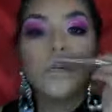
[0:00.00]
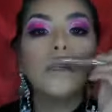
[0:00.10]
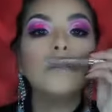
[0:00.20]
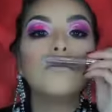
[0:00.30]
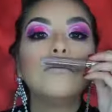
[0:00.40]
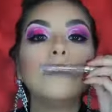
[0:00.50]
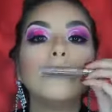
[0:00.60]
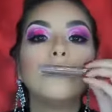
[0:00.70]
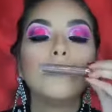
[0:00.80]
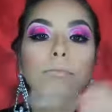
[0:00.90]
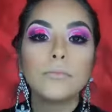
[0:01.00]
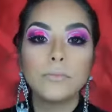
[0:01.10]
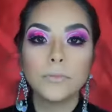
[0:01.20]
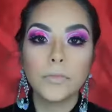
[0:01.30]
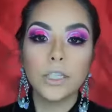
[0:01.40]
one?
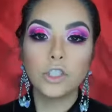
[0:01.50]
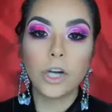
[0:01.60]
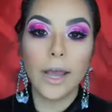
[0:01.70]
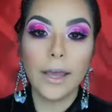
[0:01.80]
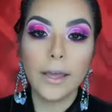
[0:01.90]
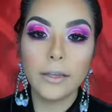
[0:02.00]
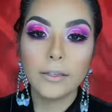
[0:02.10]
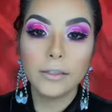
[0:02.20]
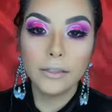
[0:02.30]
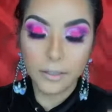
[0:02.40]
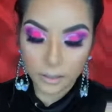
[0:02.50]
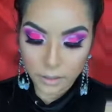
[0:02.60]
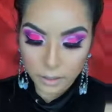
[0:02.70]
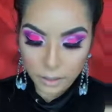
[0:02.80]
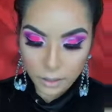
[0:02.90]
Let's try it.
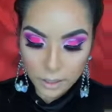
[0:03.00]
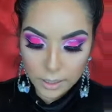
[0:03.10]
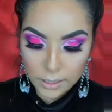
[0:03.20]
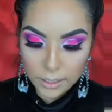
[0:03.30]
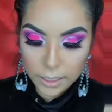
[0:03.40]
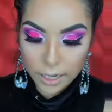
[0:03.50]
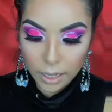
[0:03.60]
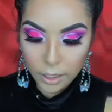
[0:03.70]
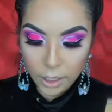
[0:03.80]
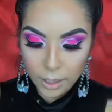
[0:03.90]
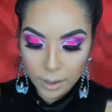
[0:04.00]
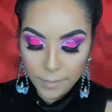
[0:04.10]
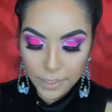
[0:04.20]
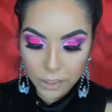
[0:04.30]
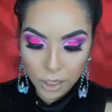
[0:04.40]
This is the color
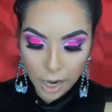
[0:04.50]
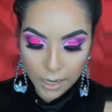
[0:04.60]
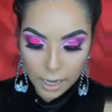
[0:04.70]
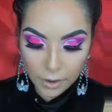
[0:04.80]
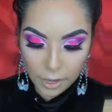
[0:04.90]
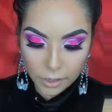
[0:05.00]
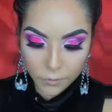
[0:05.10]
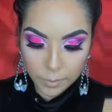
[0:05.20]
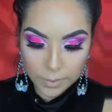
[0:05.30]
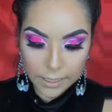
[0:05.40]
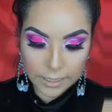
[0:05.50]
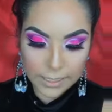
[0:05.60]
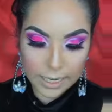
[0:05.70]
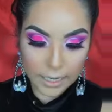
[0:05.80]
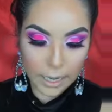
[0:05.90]
Biscotti. It's from
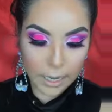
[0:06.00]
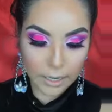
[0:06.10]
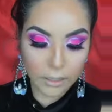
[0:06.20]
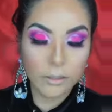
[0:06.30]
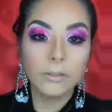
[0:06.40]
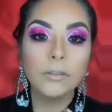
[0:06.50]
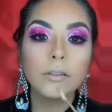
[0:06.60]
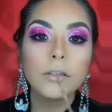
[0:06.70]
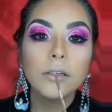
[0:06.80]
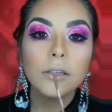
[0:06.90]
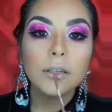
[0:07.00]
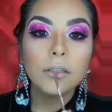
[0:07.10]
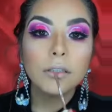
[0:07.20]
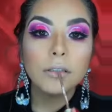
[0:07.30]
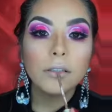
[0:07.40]
Stila. I think
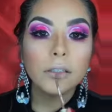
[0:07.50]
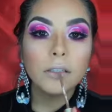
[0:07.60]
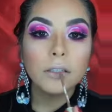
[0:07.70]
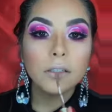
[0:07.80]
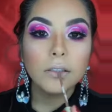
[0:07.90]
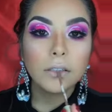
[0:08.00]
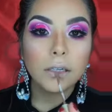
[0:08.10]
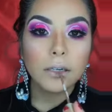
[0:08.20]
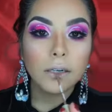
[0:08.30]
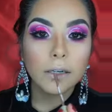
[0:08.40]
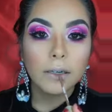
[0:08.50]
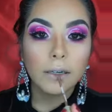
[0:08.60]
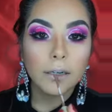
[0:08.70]
it's gonna be a little too dark.